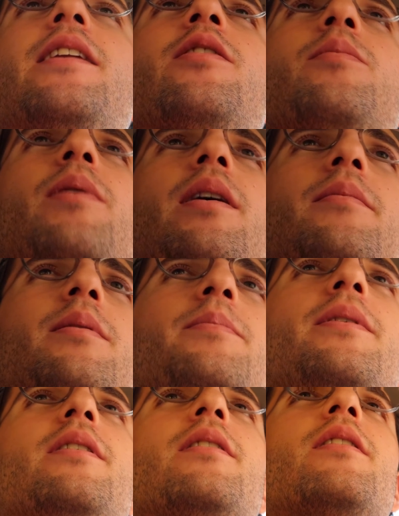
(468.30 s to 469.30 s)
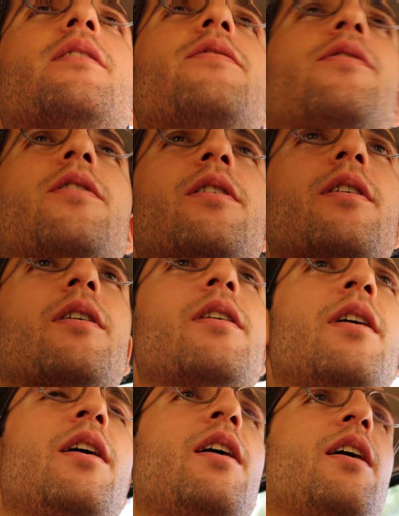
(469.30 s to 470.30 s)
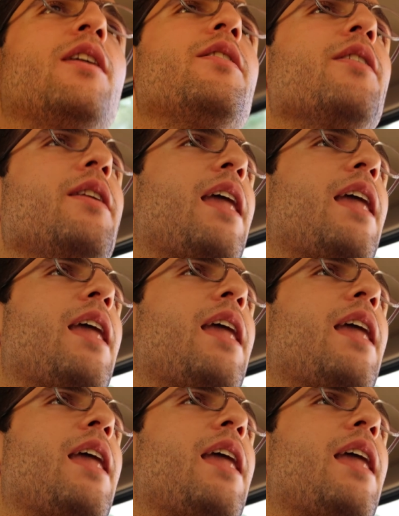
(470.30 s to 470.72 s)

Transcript: and he'll probably be here for the